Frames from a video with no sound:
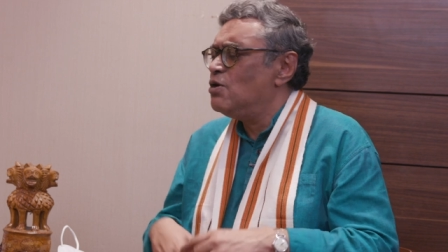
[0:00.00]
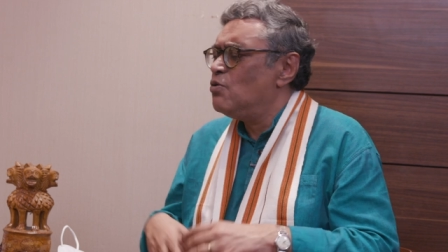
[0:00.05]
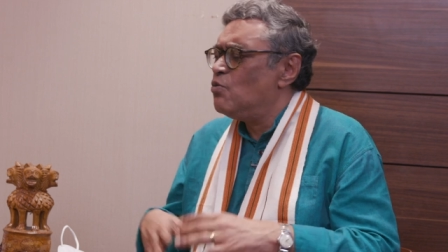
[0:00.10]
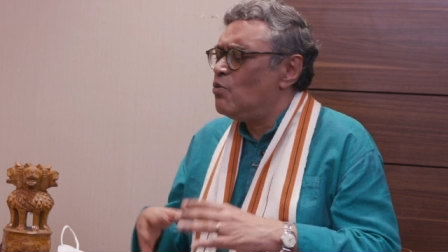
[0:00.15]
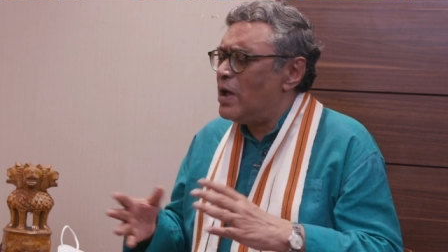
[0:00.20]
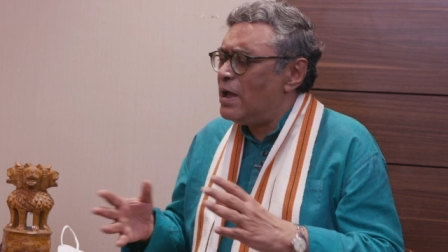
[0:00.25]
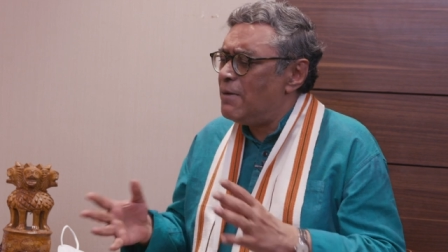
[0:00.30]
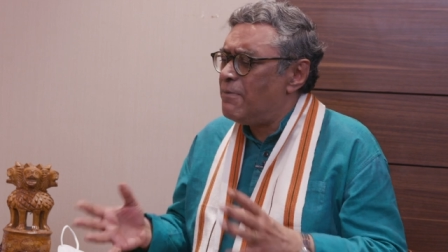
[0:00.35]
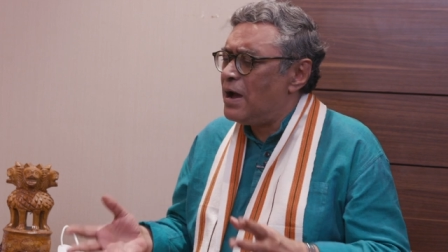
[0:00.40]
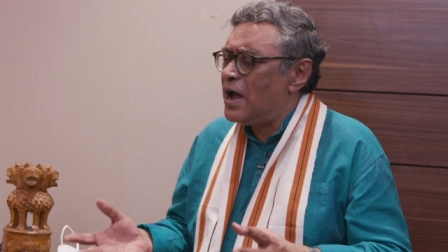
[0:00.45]

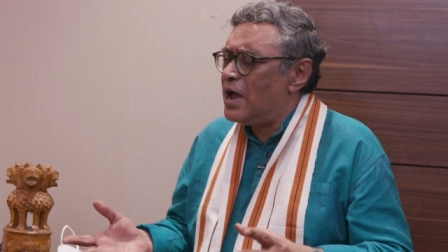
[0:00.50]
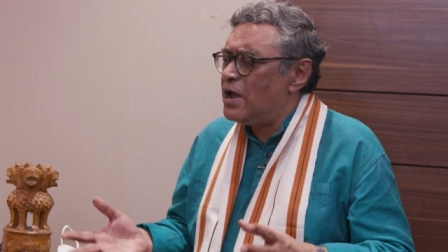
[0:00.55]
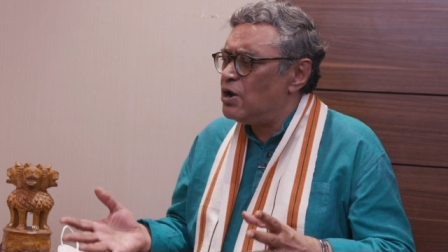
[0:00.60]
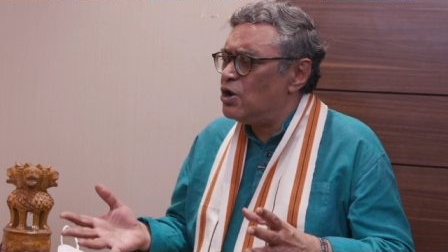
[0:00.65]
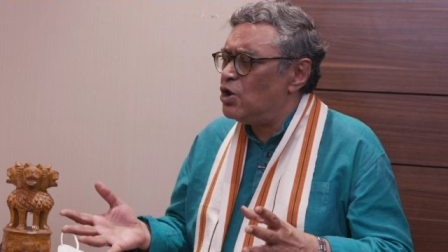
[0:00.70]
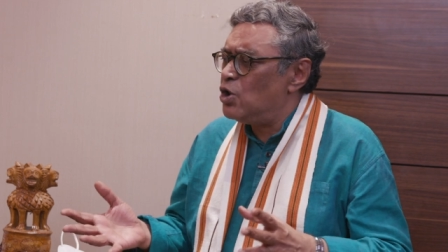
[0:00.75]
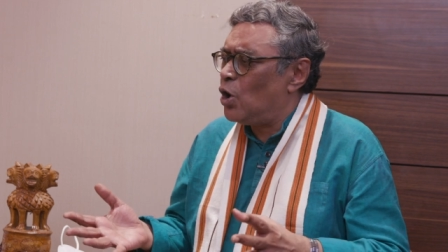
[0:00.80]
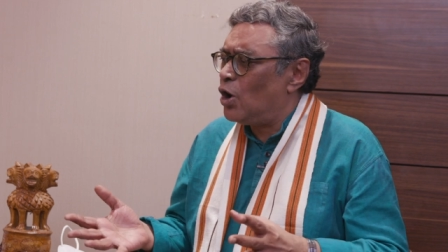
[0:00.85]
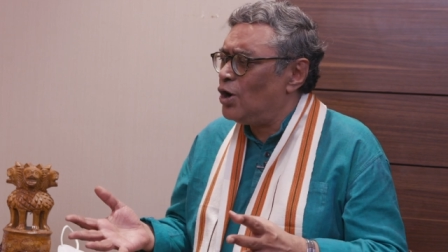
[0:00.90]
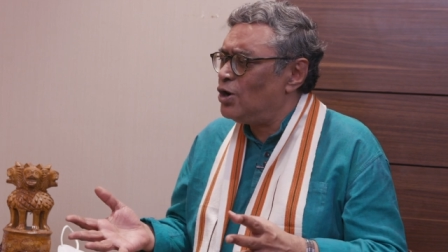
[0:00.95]
whereby a
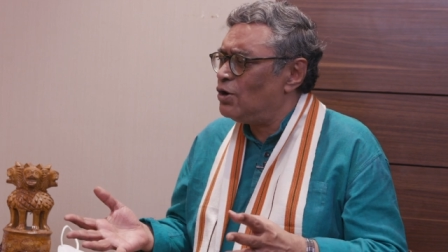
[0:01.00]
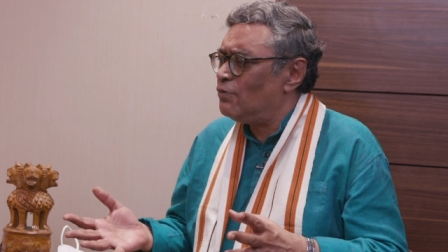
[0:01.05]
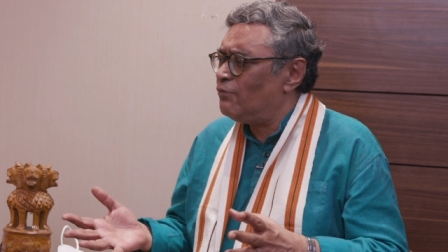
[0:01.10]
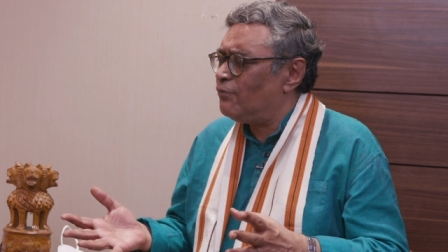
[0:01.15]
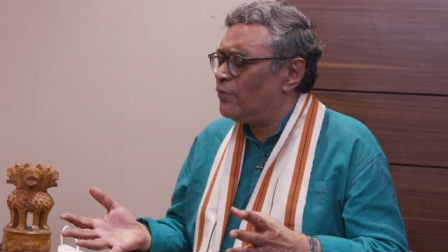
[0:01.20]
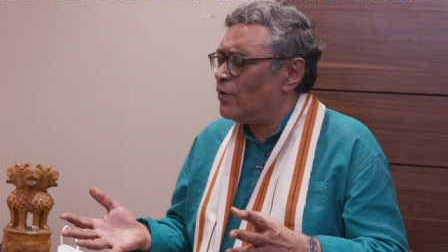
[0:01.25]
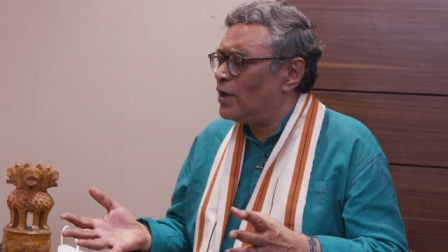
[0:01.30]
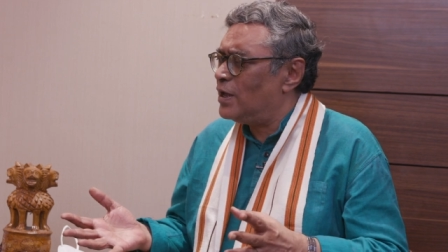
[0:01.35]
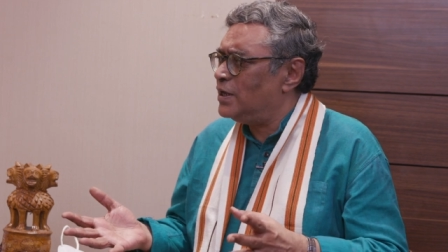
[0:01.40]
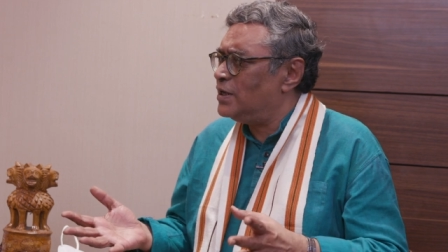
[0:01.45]
lot of
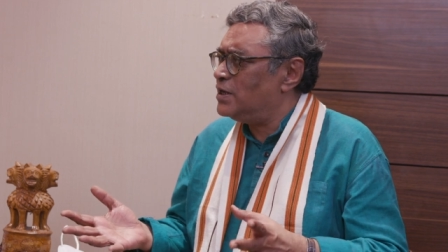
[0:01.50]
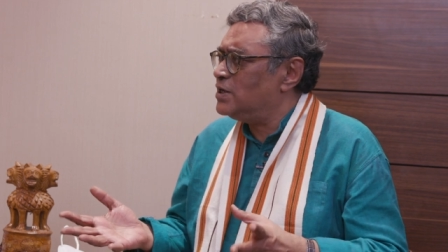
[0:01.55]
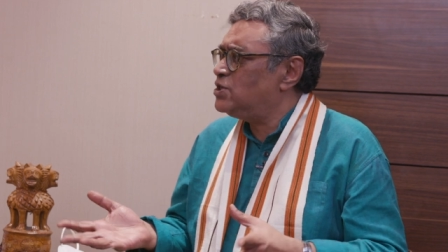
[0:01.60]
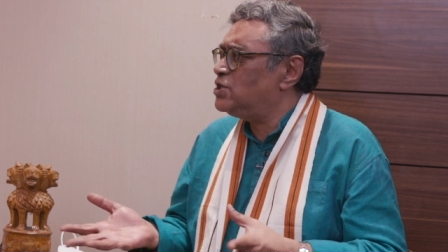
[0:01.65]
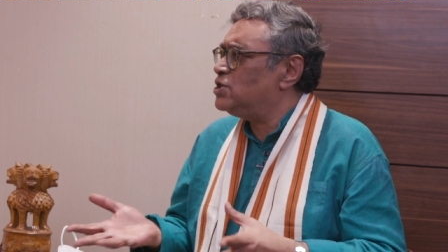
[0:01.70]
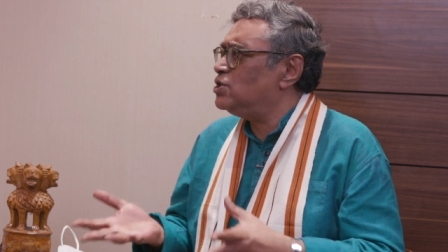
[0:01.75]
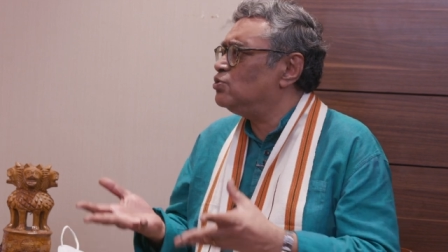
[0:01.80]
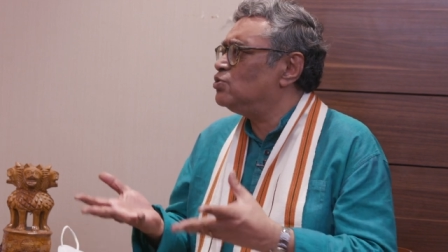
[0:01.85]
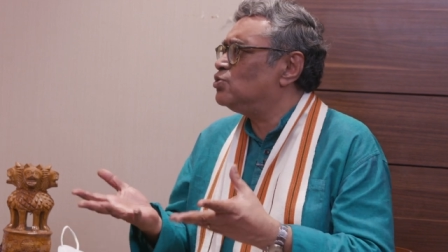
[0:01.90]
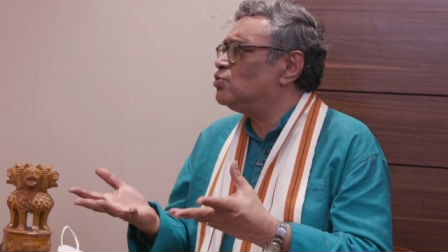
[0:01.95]

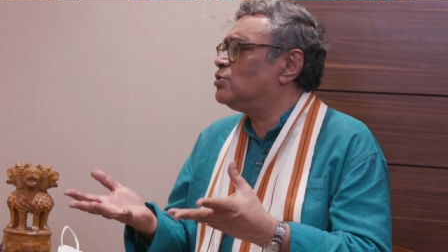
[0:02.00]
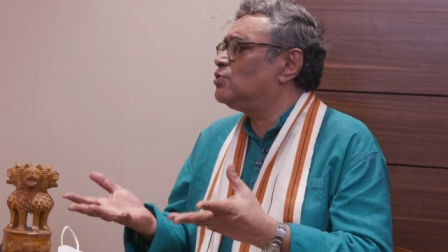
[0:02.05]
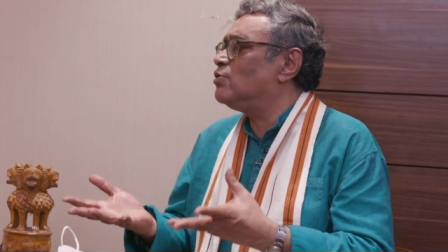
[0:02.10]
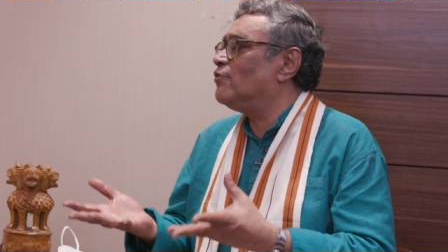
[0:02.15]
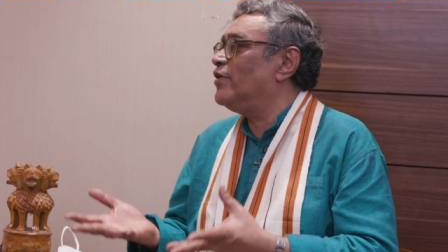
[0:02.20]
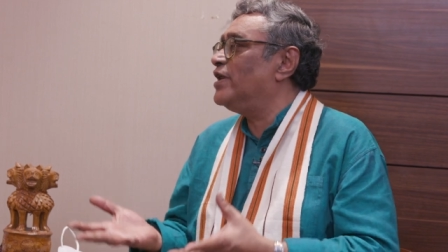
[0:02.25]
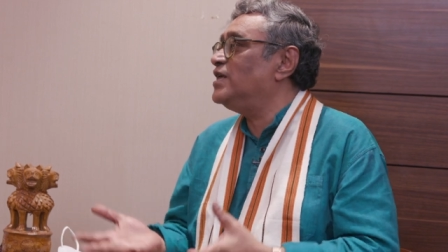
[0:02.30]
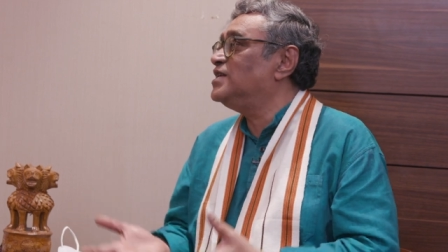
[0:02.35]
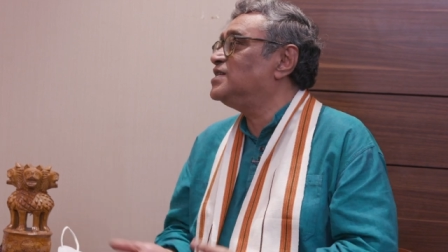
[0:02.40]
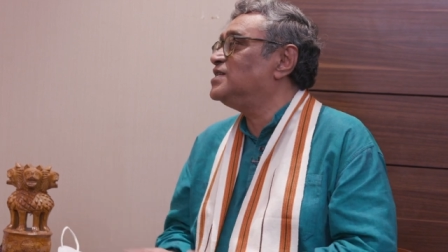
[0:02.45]
issues which were
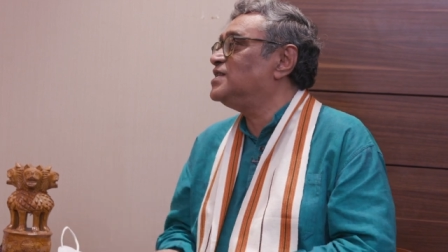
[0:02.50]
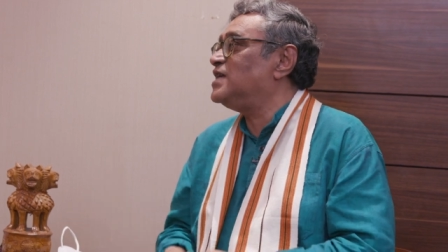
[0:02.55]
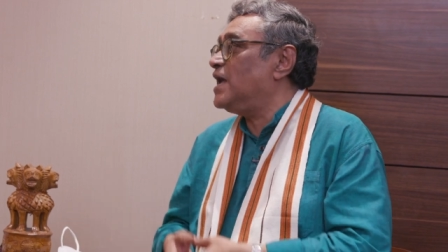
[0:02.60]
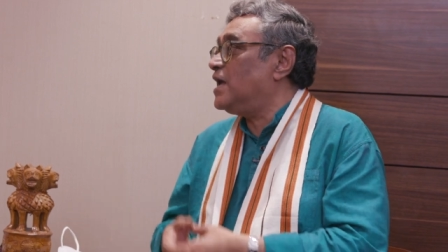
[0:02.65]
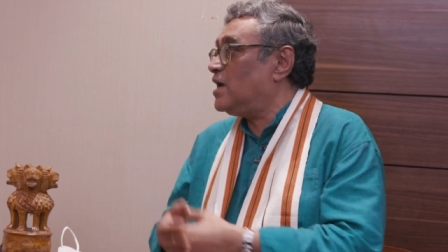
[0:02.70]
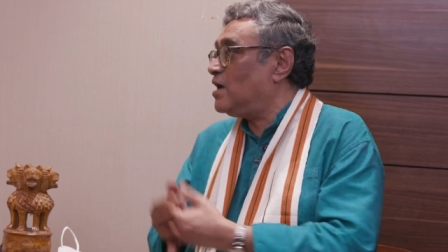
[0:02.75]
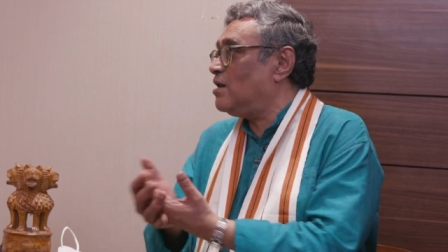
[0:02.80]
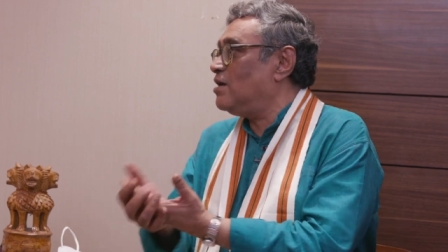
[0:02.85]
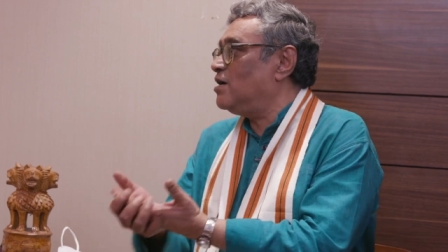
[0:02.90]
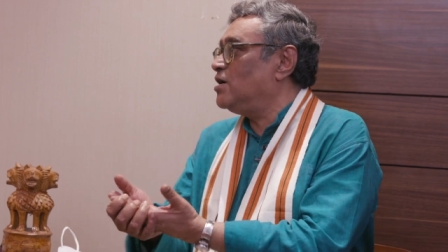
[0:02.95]
very
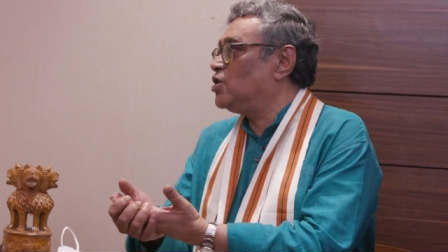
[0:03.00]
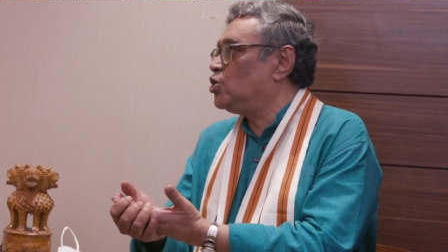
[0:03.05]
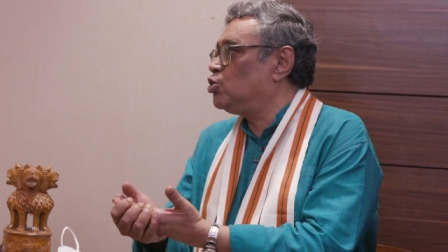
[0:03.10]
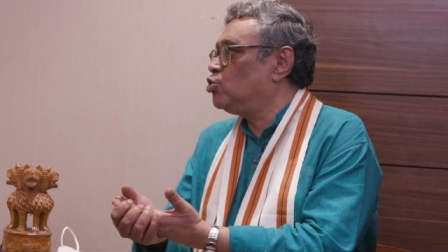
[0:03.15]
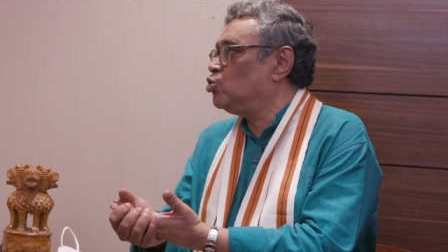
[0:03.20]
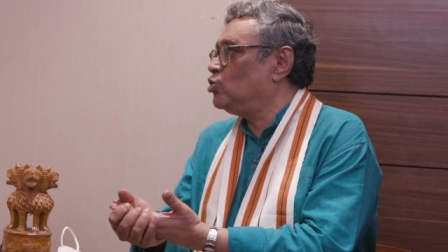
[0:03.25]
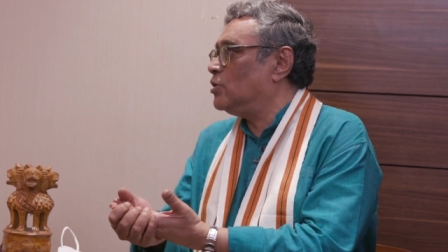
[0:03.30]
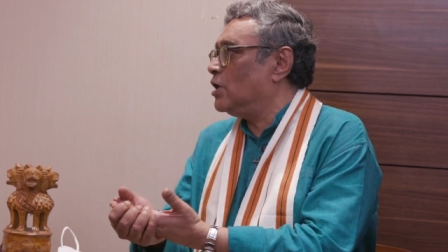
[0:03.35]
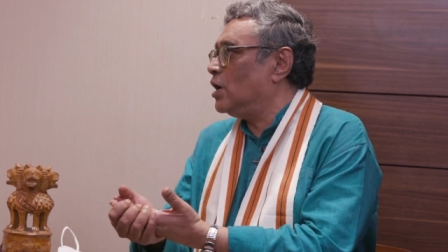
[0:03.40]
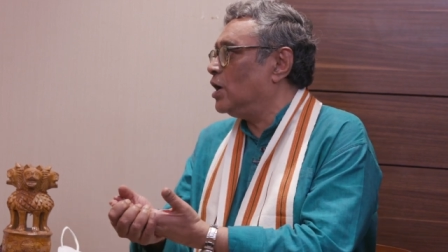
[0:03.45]
sacred
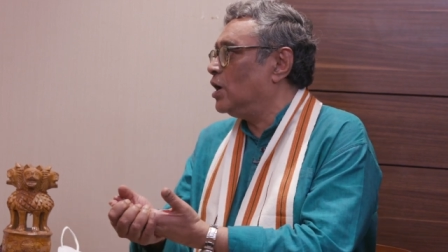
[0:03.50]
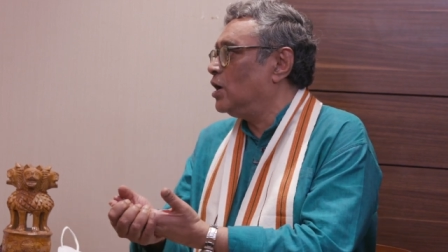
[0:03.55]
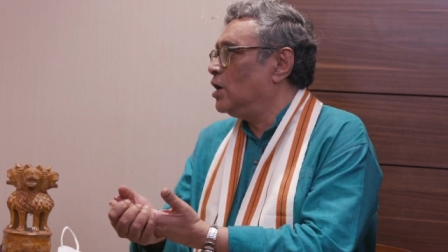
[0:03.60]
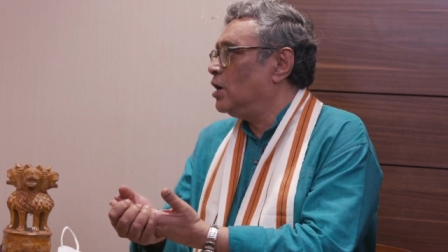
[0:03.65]
to the